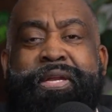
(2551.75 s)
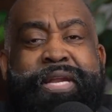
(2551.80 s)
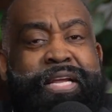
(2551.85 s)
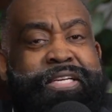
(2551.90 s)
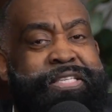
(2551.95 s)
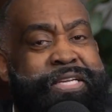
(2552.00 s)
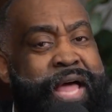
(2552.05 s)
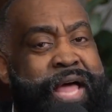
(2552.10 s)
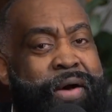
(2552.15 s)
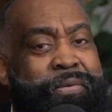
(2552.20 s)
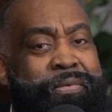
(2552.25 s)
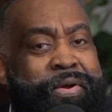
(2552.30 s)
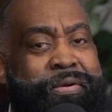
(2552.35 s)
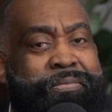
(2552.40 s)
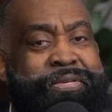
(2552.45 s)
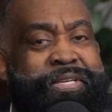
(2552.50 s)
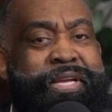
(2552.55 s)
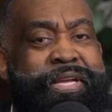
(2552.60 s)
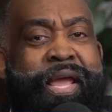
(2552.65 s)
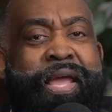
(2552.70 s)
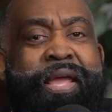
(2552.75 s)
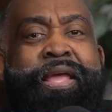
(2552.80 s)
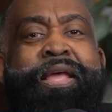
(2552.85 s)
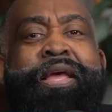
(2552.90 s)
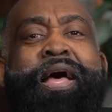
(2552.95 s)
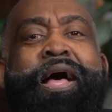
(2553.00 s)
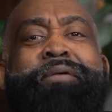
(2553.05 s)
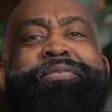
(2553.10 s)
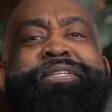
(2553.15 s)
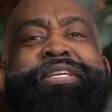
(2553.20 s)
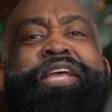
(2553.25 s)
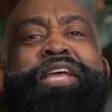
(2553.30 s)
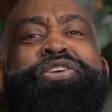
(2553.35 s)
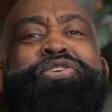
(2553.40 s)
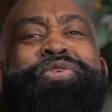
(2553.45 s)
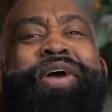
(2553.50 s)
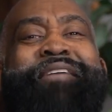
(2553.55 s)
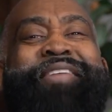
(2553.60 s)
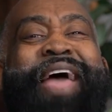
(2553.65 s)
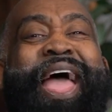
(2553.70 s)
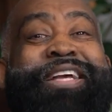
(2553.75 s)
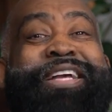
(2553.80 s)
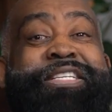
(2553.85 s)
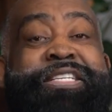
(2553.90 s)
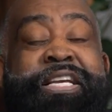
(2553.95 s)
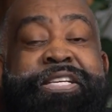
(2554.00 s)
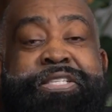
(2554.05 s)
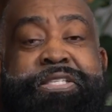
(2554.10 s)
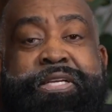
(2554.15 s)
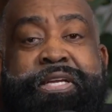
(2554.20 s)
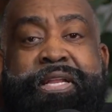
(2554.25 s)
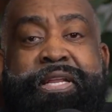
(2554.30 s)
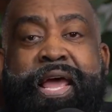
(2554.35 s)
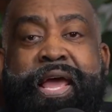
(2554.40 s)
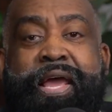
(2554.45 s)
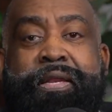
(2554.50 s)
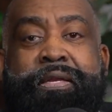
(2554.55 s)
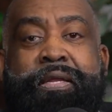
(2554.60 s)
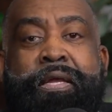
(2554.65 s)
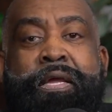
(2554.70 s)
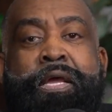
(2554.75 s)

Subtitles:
That's not what I'm saying. I'm saying you have access to that.